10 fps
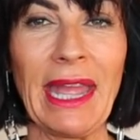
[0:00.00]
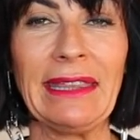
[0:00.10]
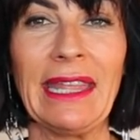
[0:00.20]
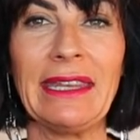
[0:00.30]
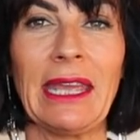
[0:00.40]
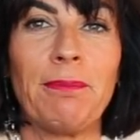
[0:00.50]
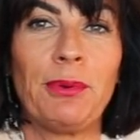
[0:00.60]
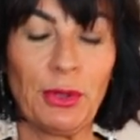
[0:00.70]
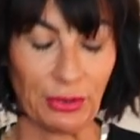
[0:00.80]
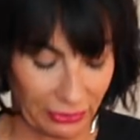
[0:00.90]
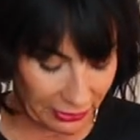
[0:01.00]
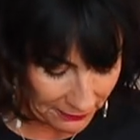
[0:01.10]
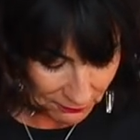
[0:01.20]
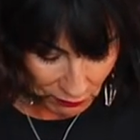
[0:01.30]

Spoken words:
And then I put